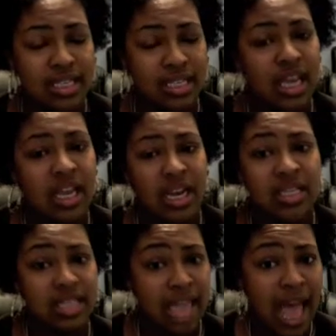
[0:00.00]
and then
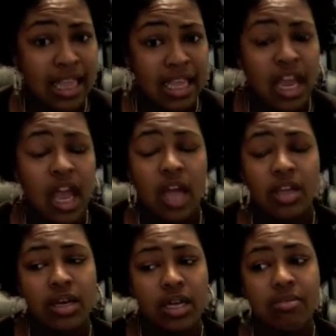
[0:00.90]
salad, you're
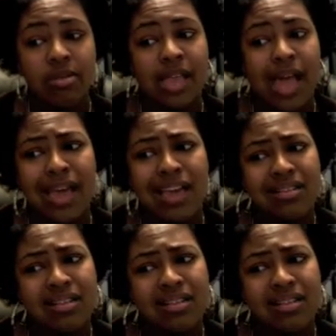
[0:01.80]
going to be like,